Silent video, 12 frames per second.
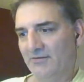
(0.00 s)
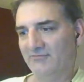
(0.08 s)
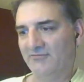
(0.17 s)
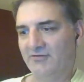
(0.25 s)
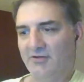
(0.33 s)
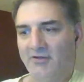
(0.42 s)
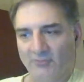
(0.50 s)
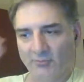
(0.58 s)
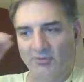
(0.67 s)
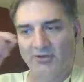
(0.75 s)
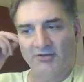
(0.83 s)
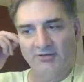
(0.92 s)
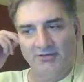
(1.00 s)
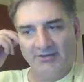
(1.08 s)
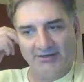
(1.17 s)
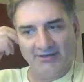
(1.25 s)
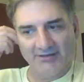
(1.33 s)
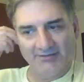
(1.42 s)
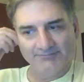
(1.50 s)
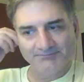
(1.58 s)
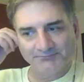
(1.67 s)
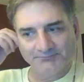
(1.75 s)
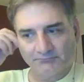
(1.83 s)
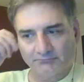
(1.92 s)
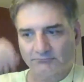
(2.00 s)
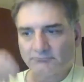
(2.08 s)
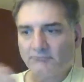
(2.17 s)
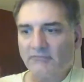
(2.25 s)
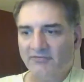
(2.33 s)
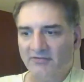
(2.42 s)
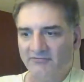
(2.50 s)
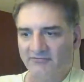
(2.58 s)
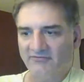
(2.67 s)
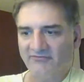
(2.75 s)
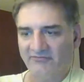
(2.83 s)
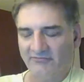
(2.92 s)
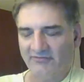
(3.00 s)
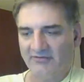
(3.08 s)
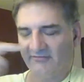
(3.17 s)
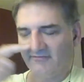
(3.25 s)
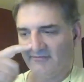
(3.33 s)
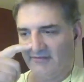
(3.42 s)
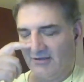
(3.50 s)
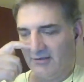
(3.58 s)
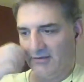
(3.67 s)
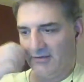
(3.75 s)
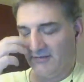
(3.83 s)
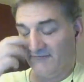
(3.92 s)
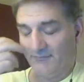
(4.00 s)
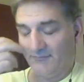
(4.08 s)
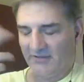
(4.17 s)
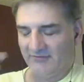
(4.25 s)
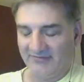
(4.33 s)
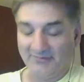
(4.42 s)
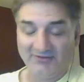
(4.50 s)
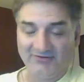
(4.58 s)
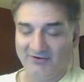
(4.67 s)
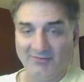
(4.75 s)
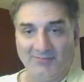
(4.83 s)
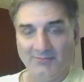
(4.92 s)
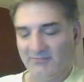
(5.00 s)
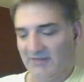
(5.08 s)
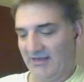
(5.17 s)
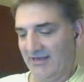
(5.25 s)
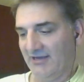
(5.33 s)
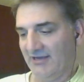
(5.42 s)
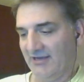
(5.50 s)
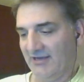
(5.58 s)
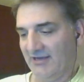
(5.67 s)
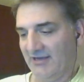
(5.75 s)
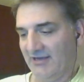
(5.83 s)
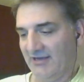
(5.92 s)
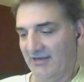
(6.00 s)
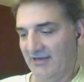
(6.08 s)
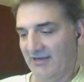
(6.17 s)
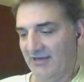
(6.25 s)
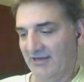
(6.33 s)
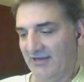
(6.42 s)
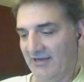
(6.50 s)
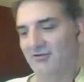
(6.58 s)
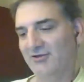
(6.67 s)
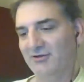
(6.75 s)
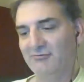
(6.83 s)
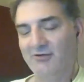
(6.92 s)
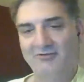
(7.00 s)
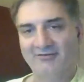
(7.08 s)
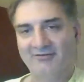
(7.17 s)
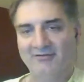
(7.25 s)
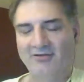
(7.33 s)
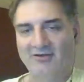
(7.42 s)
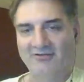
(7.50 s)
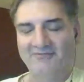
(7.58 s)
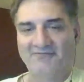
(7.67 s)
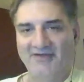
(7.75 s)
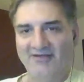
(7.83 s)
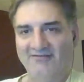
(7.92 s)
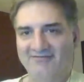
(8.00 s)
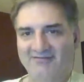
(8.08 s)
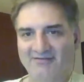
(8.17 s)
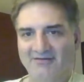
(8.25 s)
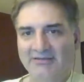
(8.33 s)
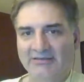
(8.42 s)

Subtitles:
there's another one that's a cemetery cache. And so, we're looking along the fence, and